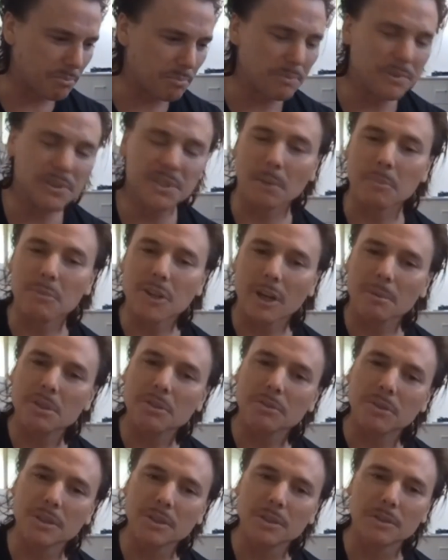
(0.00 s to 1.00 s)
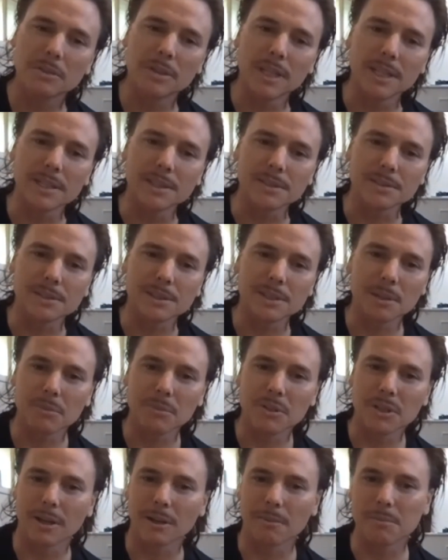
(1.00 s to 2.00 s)
sometimes for good reasons,
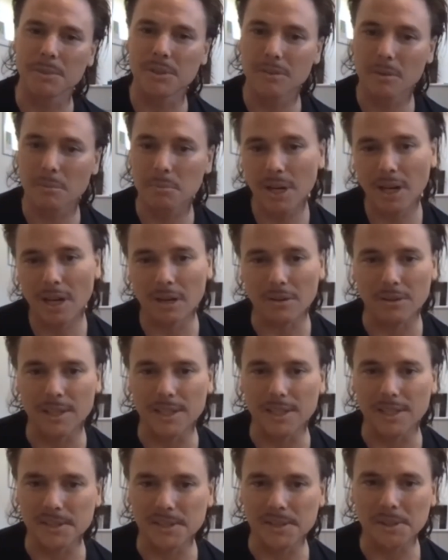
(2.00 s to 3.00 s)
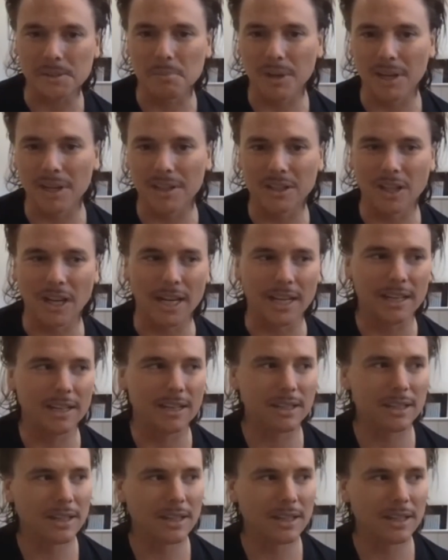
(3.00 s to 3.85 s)
sometimes for bad reasons, but like